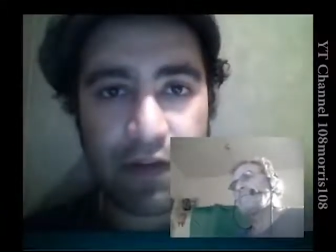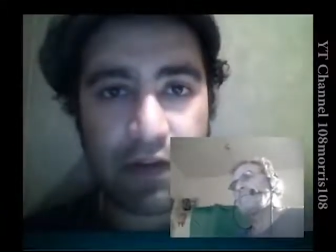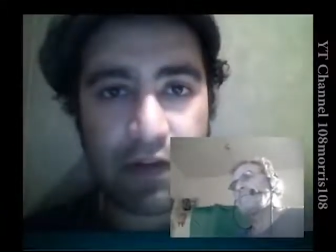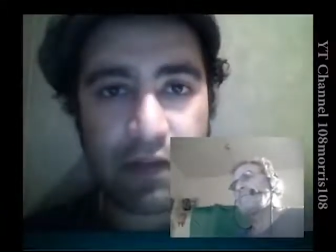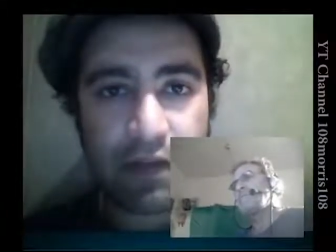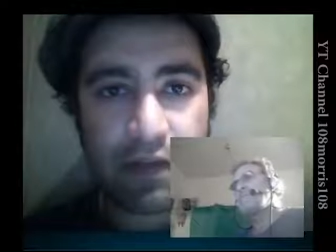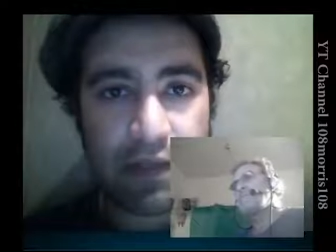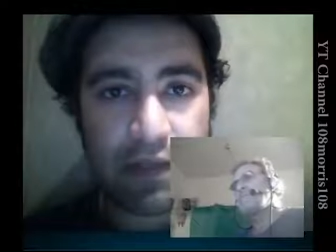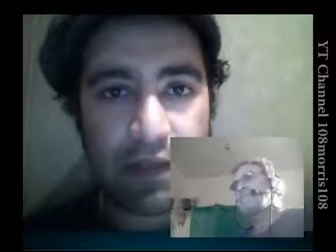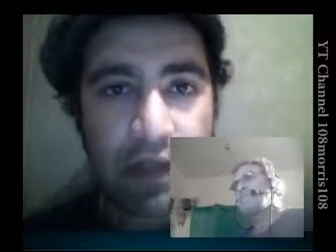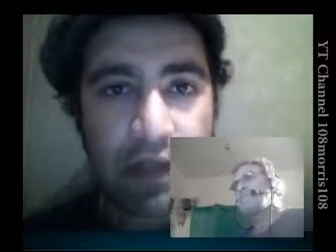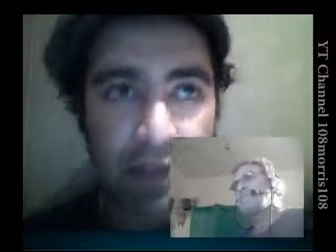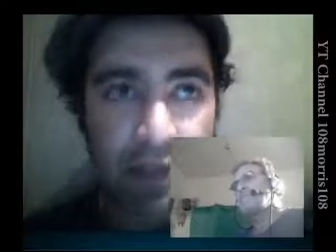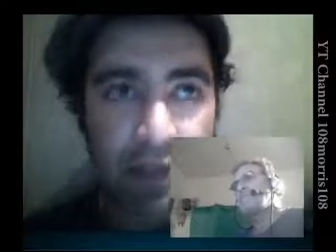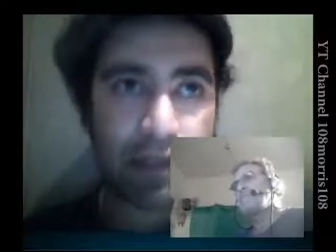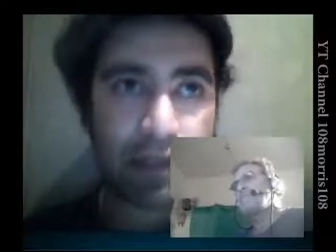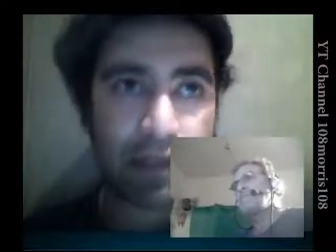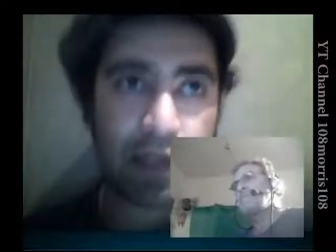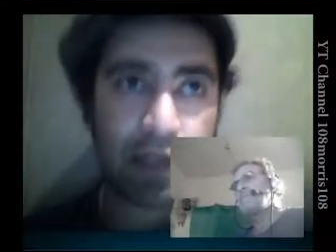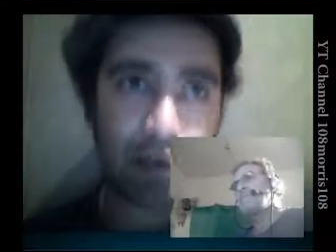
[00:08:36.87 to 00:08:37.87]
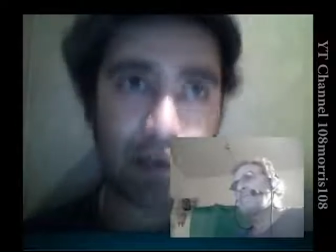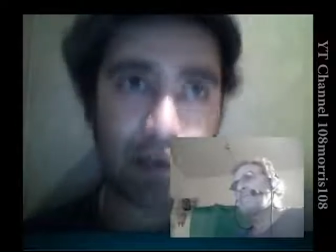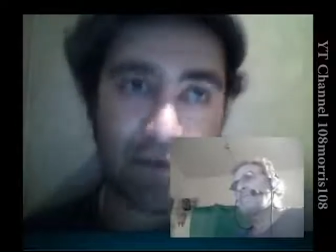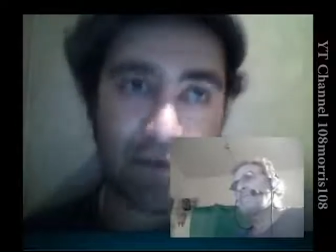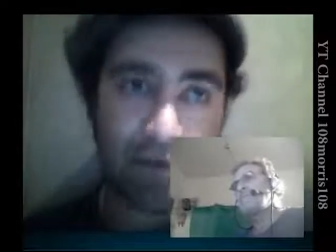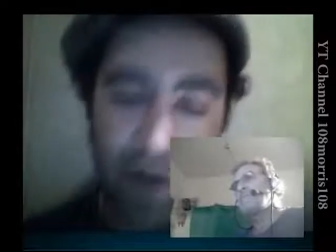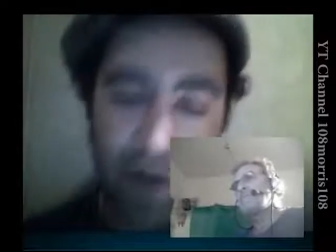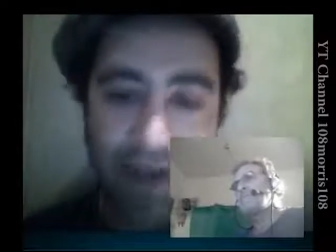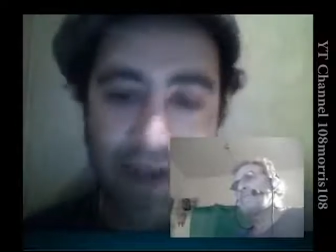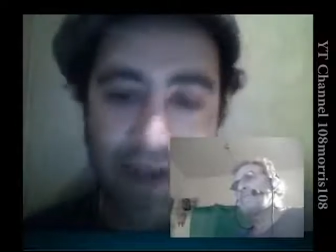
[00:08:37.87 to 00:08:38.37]
because this country
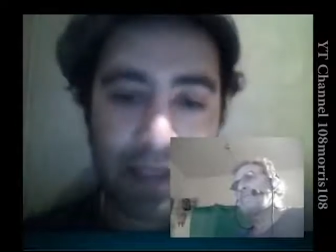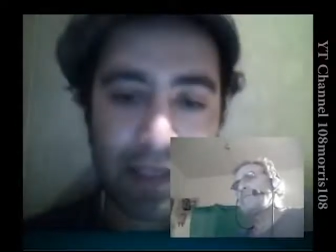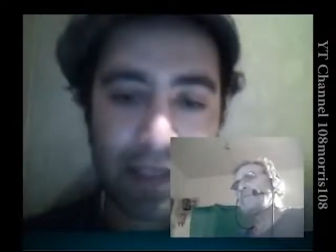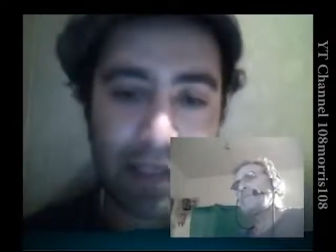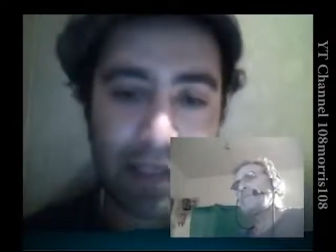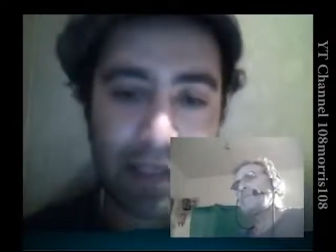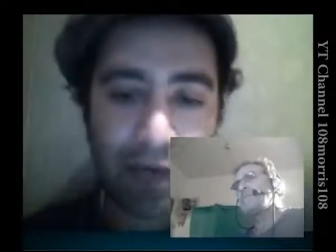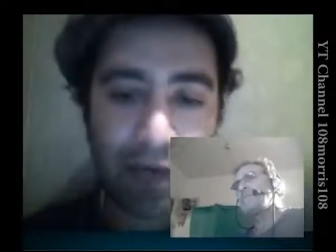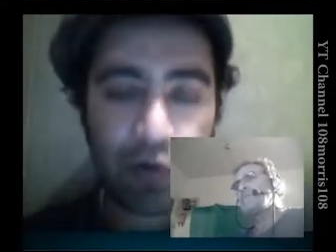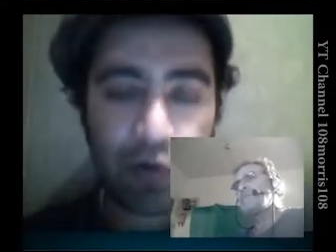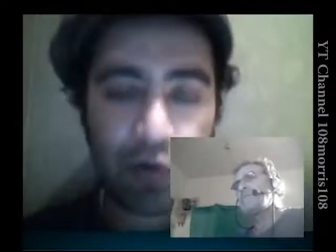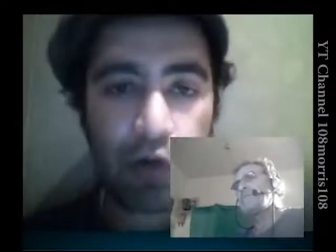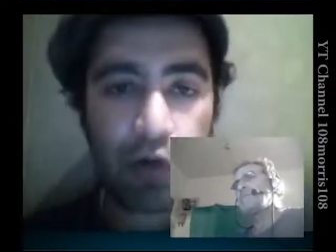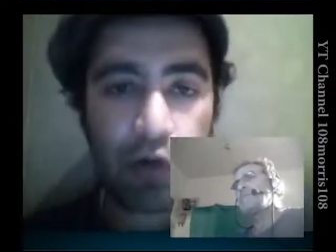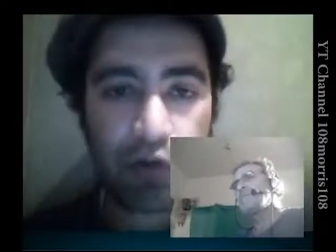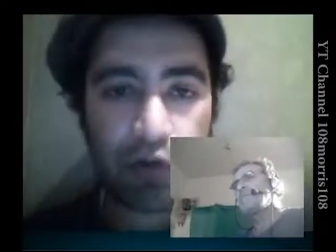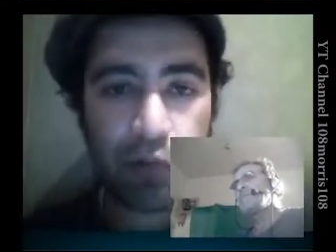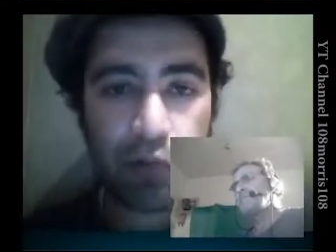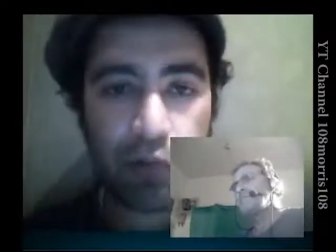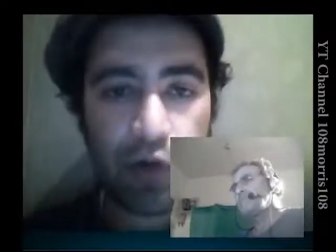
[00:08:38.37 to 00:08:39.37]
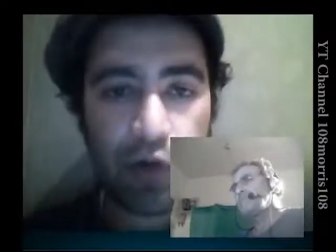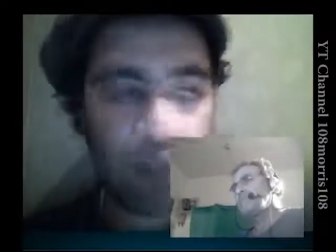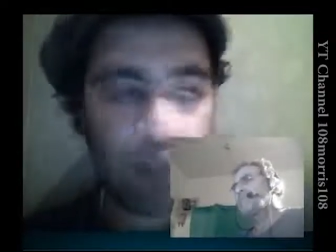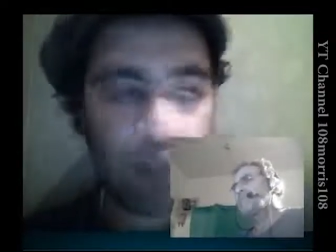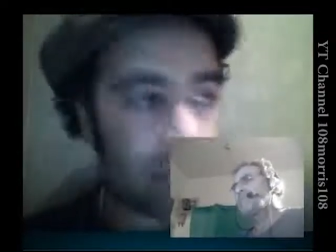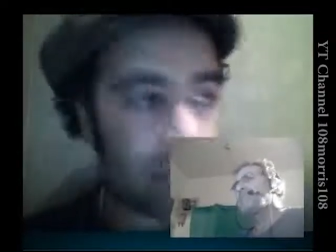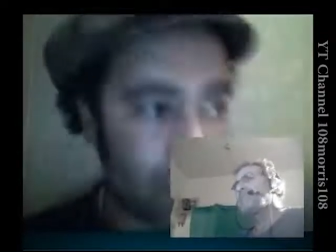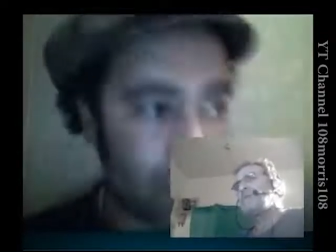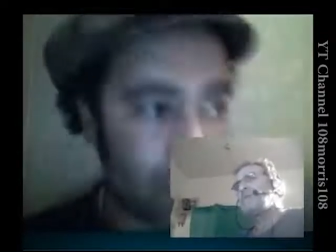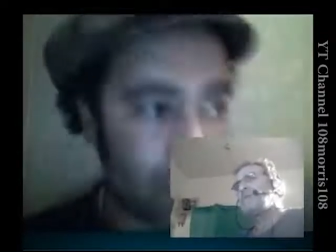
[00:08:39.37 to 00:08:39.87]
financed agricultural
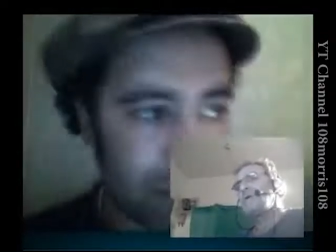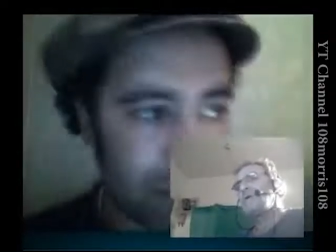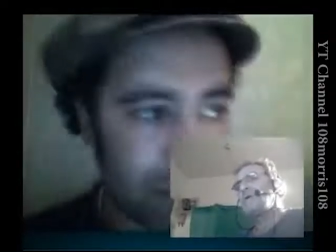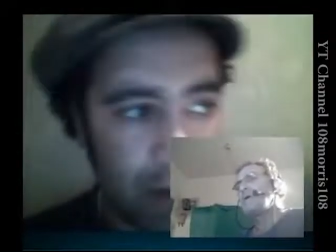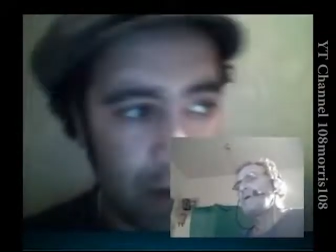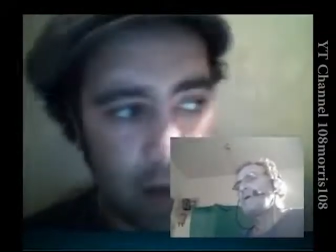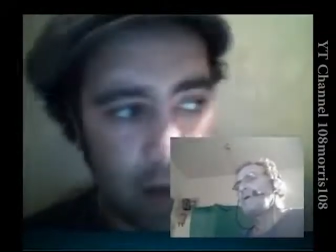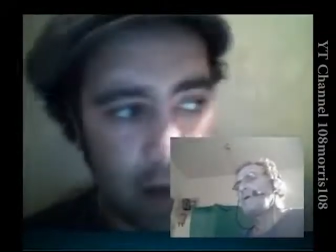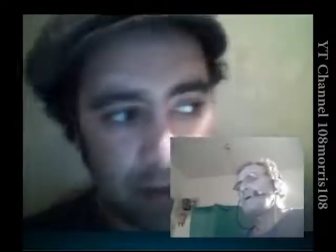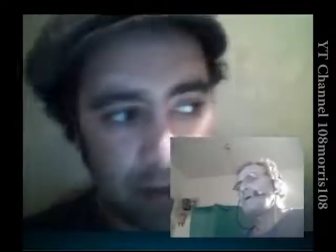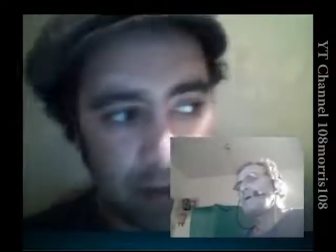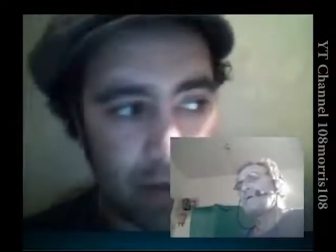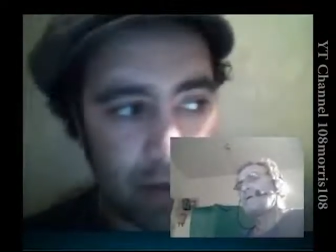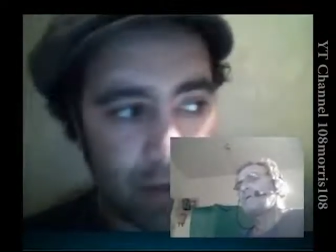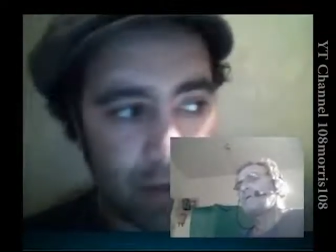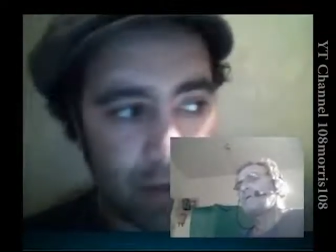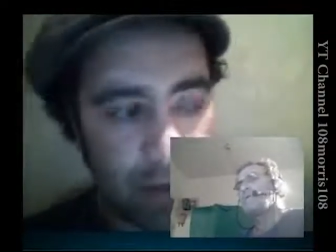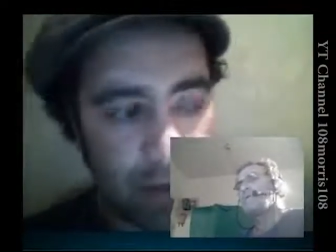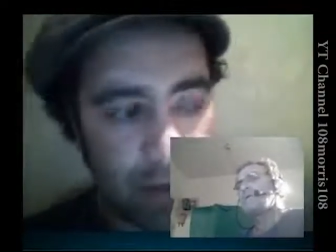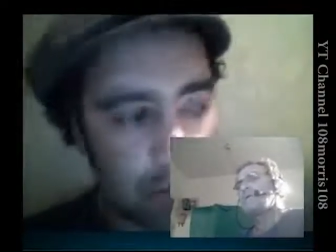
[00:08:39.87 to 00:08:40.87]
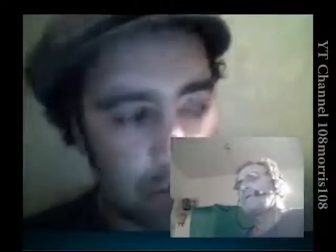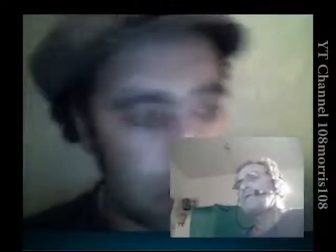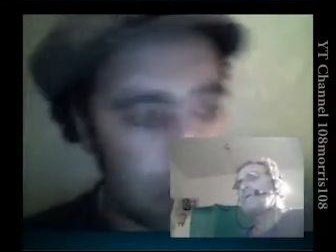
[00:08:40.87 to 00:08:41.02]
projects or was behind the development.